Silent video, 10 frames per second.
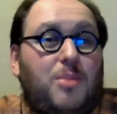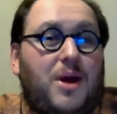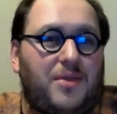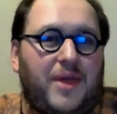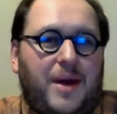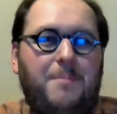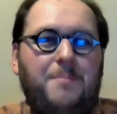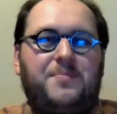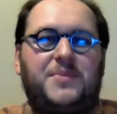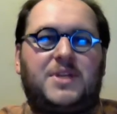about
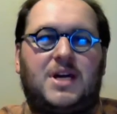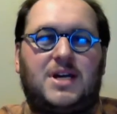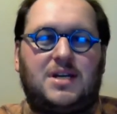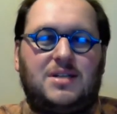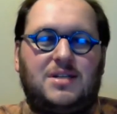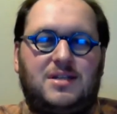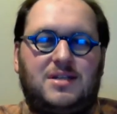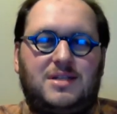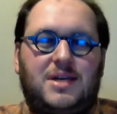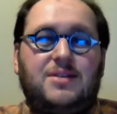them,
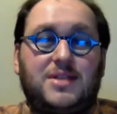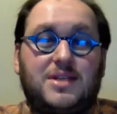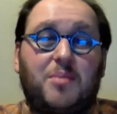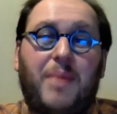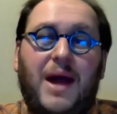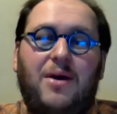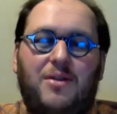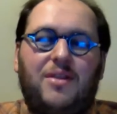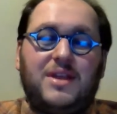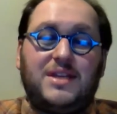tells us about
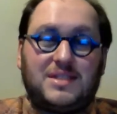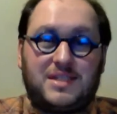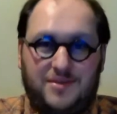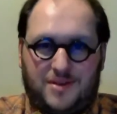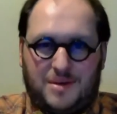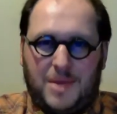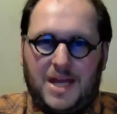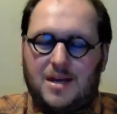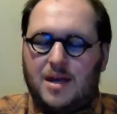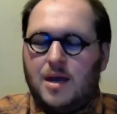these different
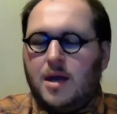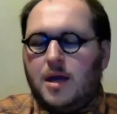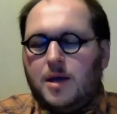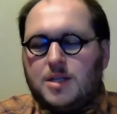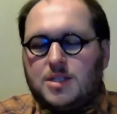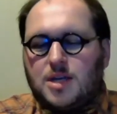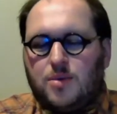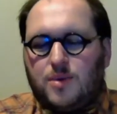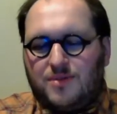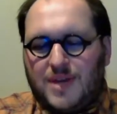men. So
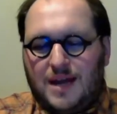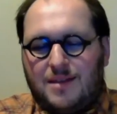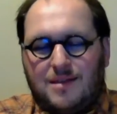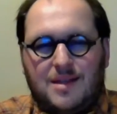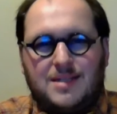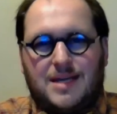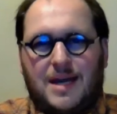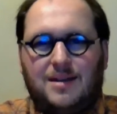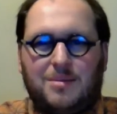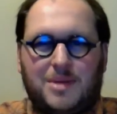we've got this
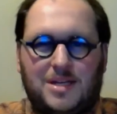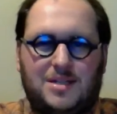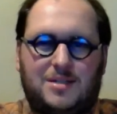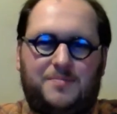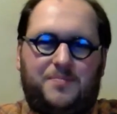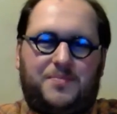element.